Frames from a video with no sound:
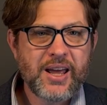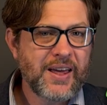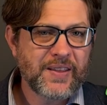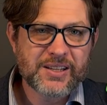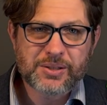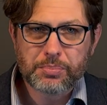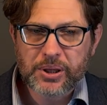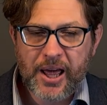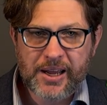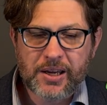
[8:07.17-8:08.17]
that it's
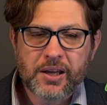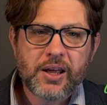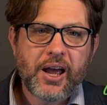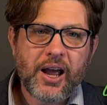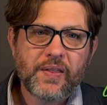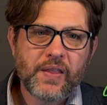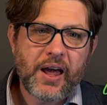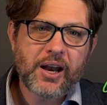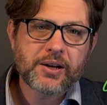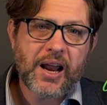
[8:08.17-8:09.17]
blank, and that